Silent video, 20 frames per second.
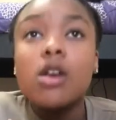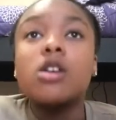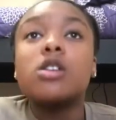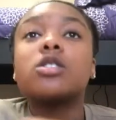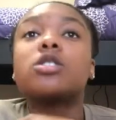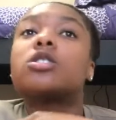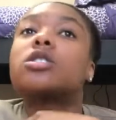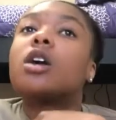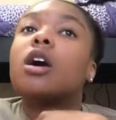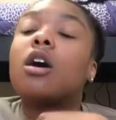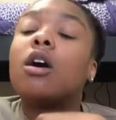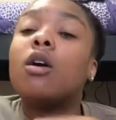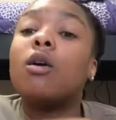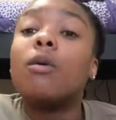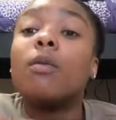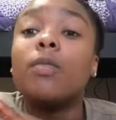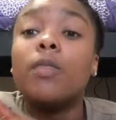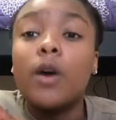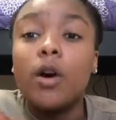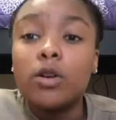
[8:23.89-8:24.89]
So
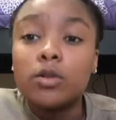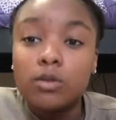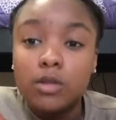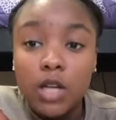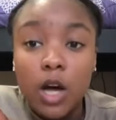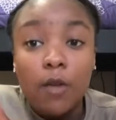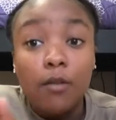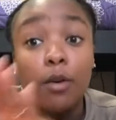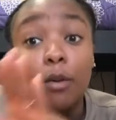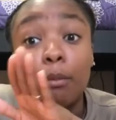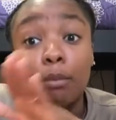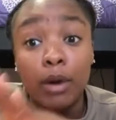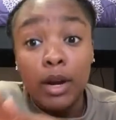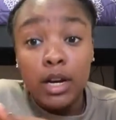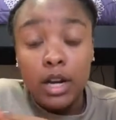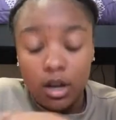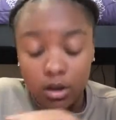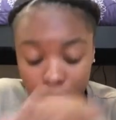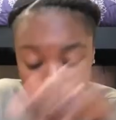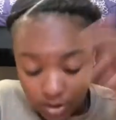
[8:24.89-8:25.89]
those was helpful. Bring
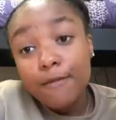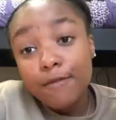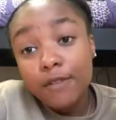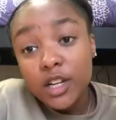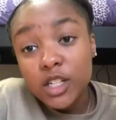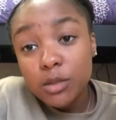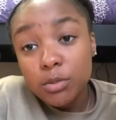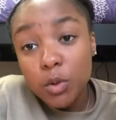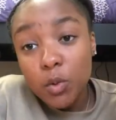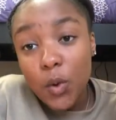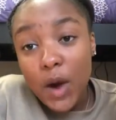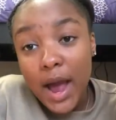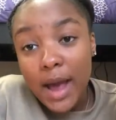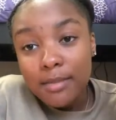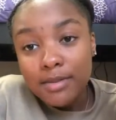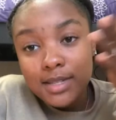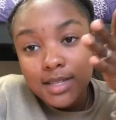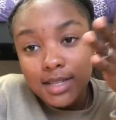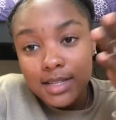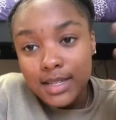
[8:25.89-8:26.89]
those. Flushable
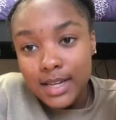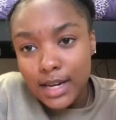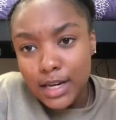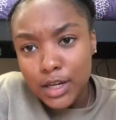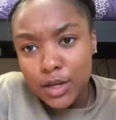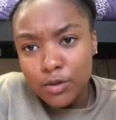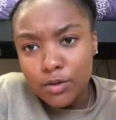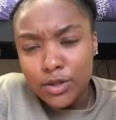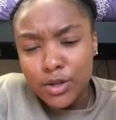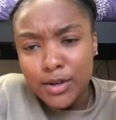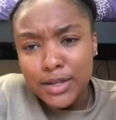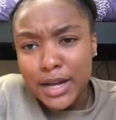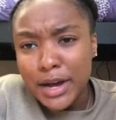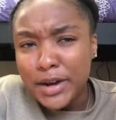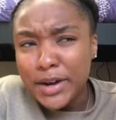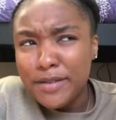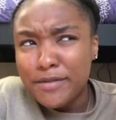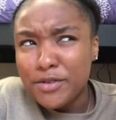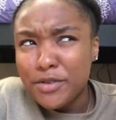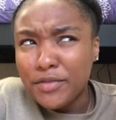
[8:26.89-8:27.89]
wipes, didn't use those. I don't
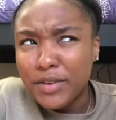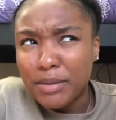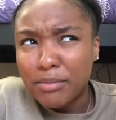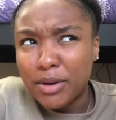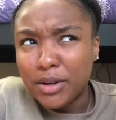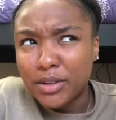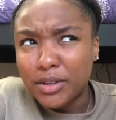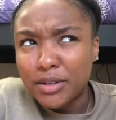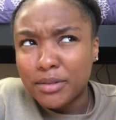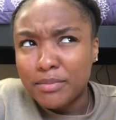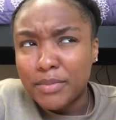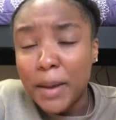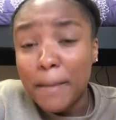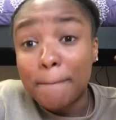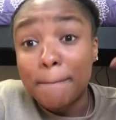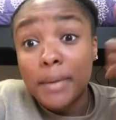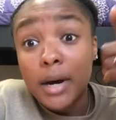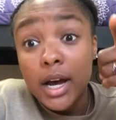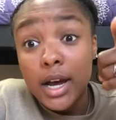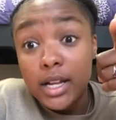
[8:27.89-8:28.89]
even know if I brought them,
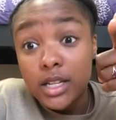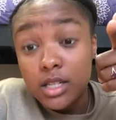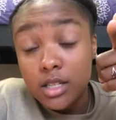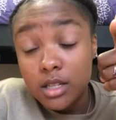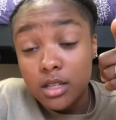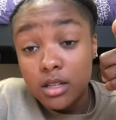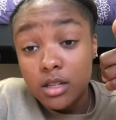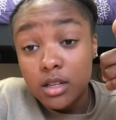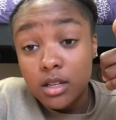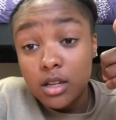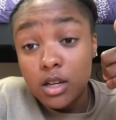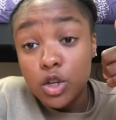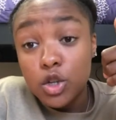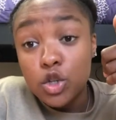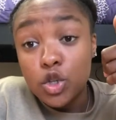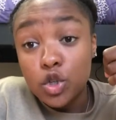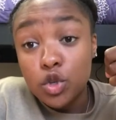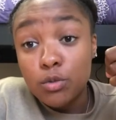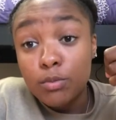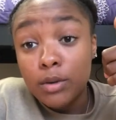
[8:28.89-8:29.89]
but
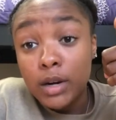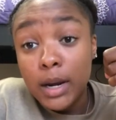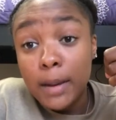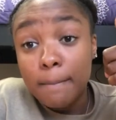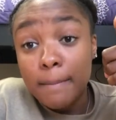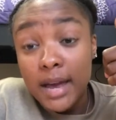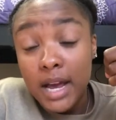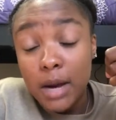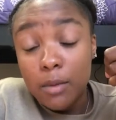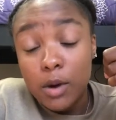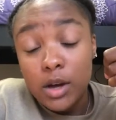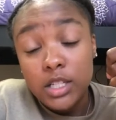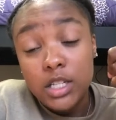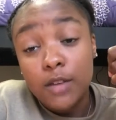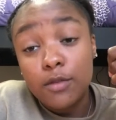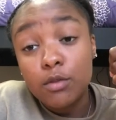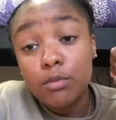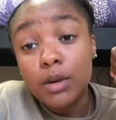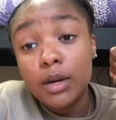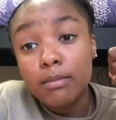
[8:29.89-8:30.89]
do bring makeup wipes. If
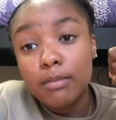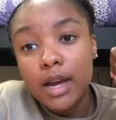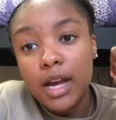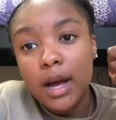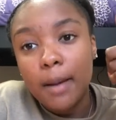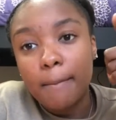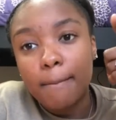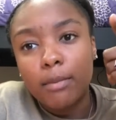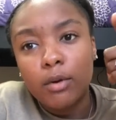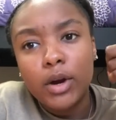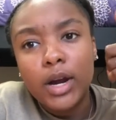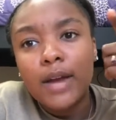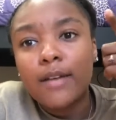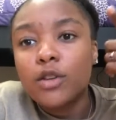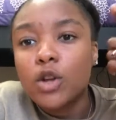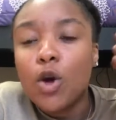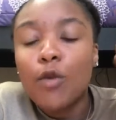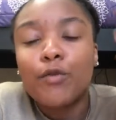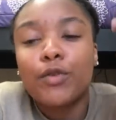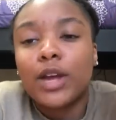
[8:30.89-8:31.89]
you bring makeup,
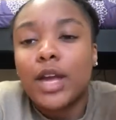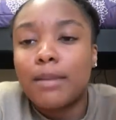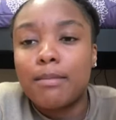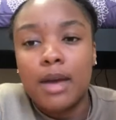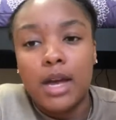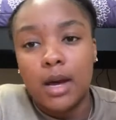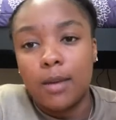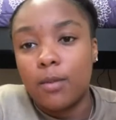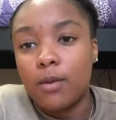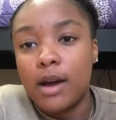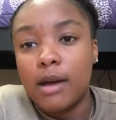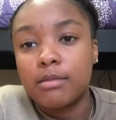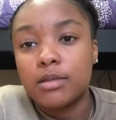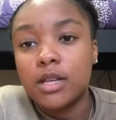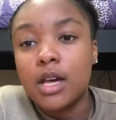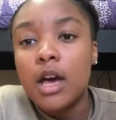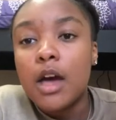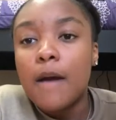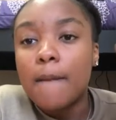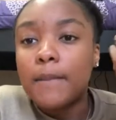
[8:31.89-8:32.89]
don't forget makeup wipes,
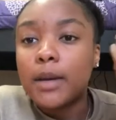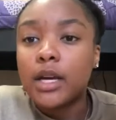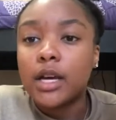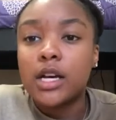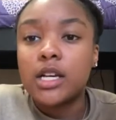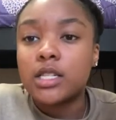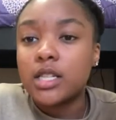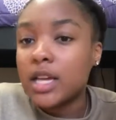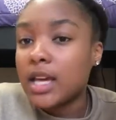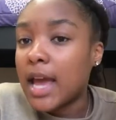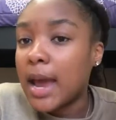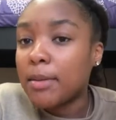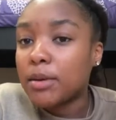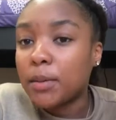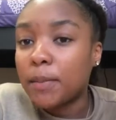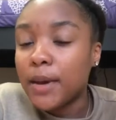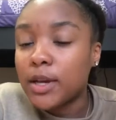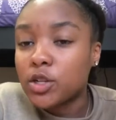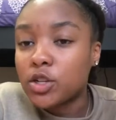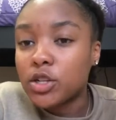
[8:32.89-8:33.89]
because it came to
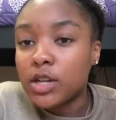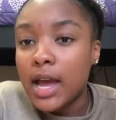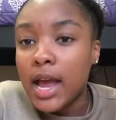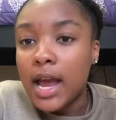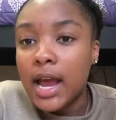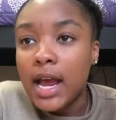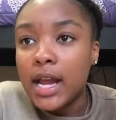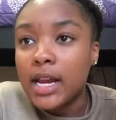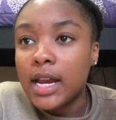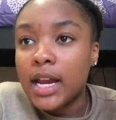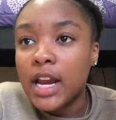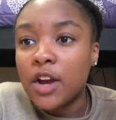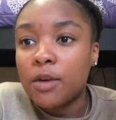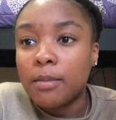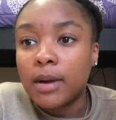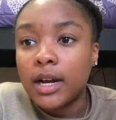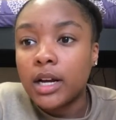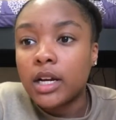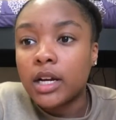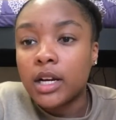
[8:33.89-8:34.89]
picture day and then
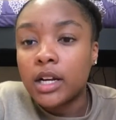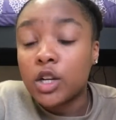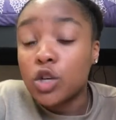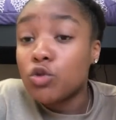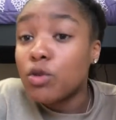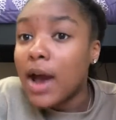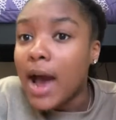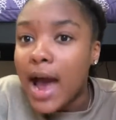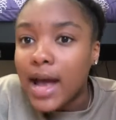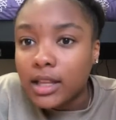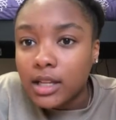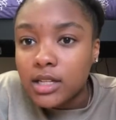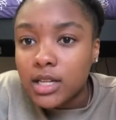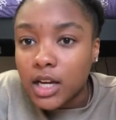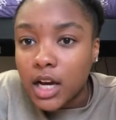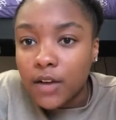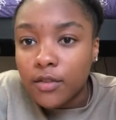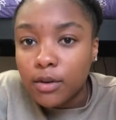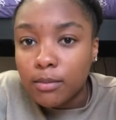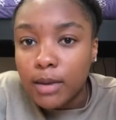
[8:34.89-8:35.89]
everybody couldn't, you had to
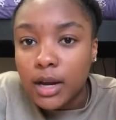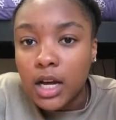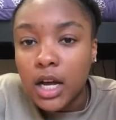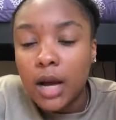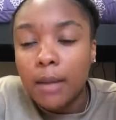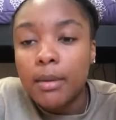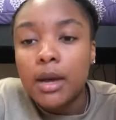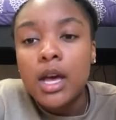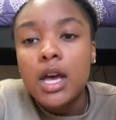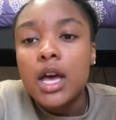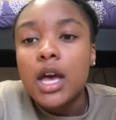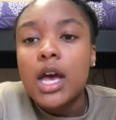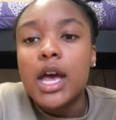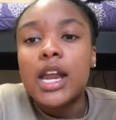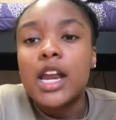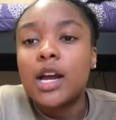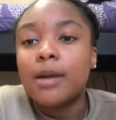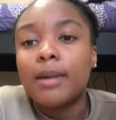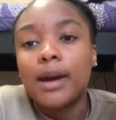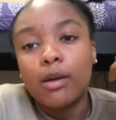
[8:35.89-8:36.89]
take off your makeup and
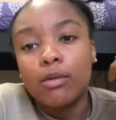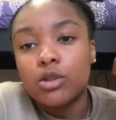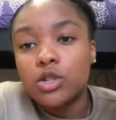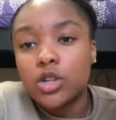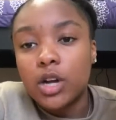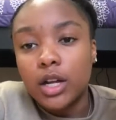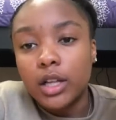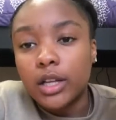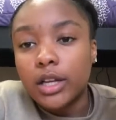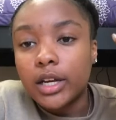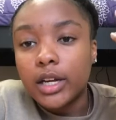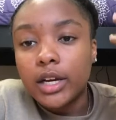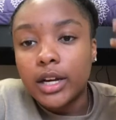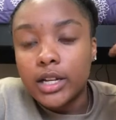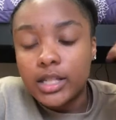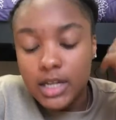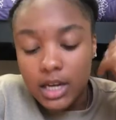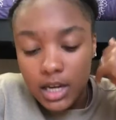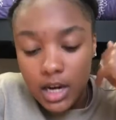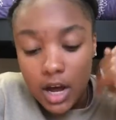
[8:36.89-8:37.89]
everybody was struggling, couldn't
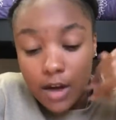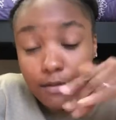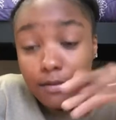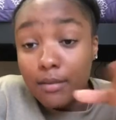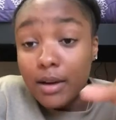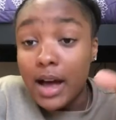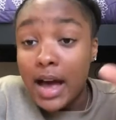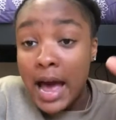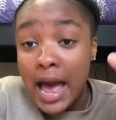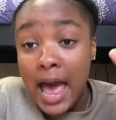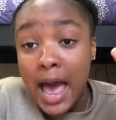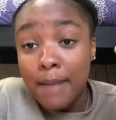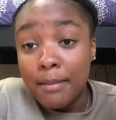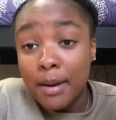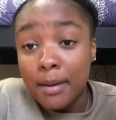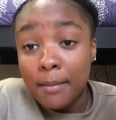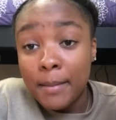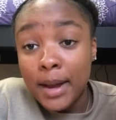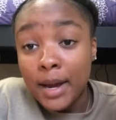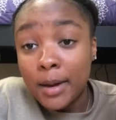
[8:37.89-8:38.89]
take it off. I had
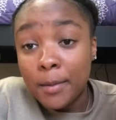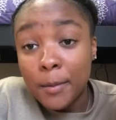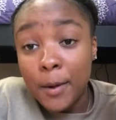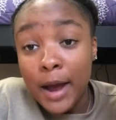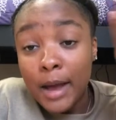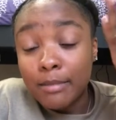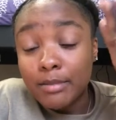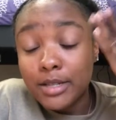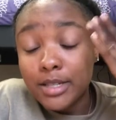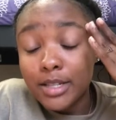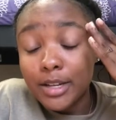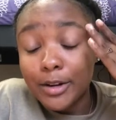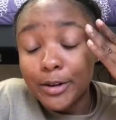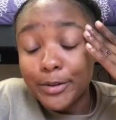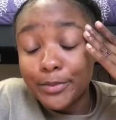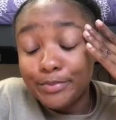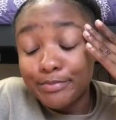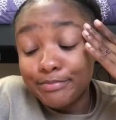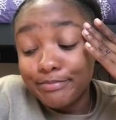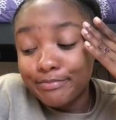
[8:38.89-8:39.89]
my makeup wipes,
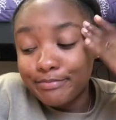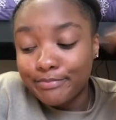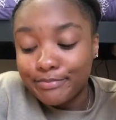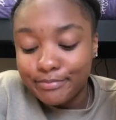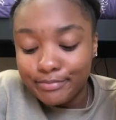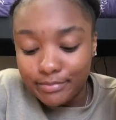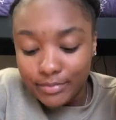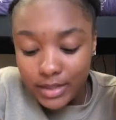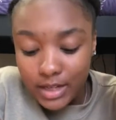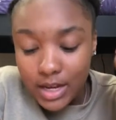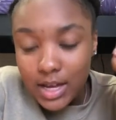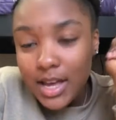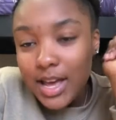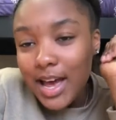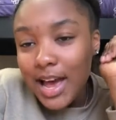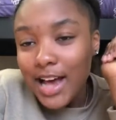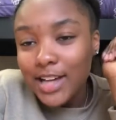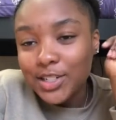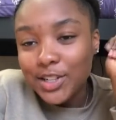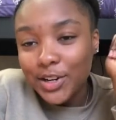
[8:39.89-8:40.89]
so
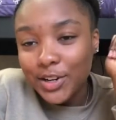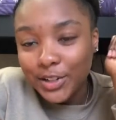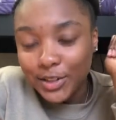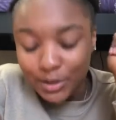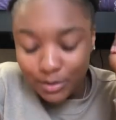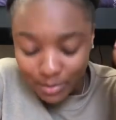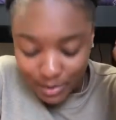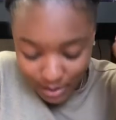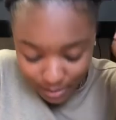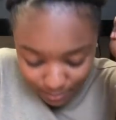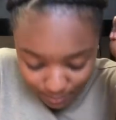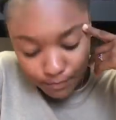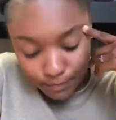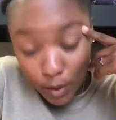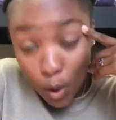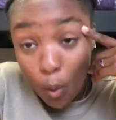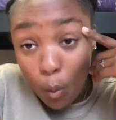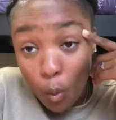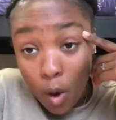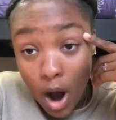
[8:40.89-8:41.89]
I shared a little bit.
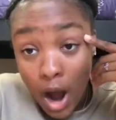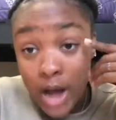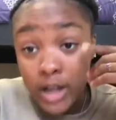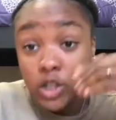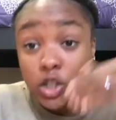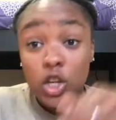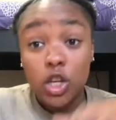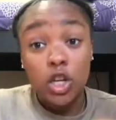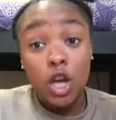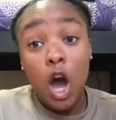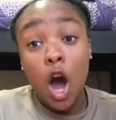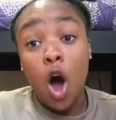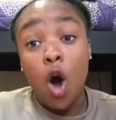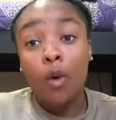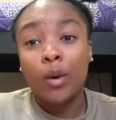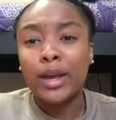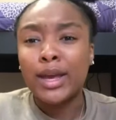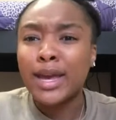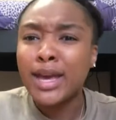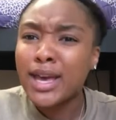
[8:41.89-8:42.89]
Watch,
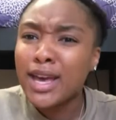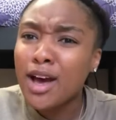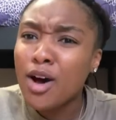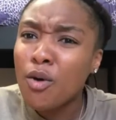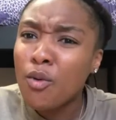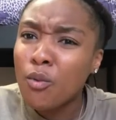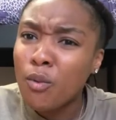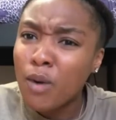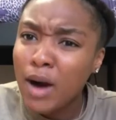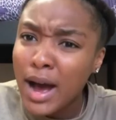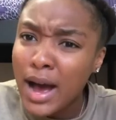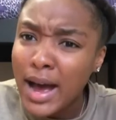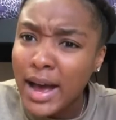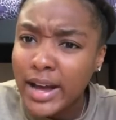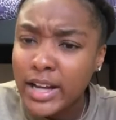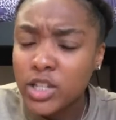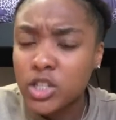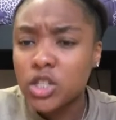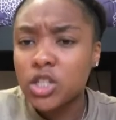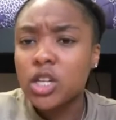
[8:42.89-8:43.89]
y'all, get a
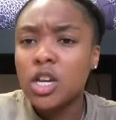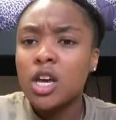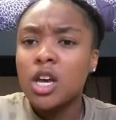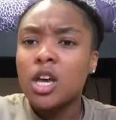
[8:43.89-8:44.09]
watch.